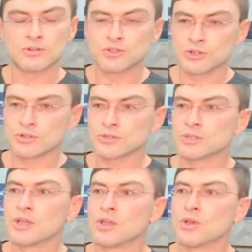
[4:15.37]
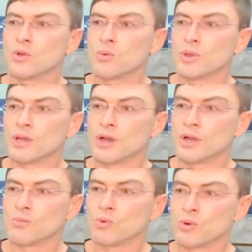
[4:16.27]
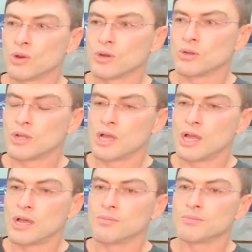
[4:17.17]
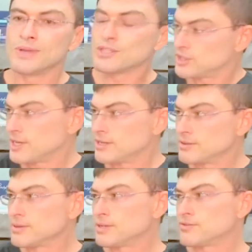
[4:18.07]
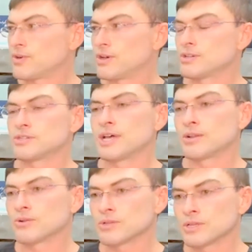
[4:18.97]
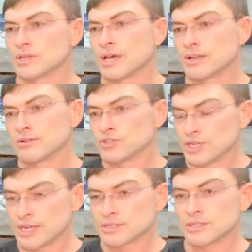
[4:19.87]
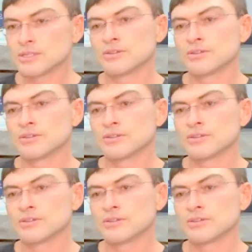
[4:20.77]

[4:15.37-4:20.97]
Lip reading: journals, we are more educated as far as not only how to inject,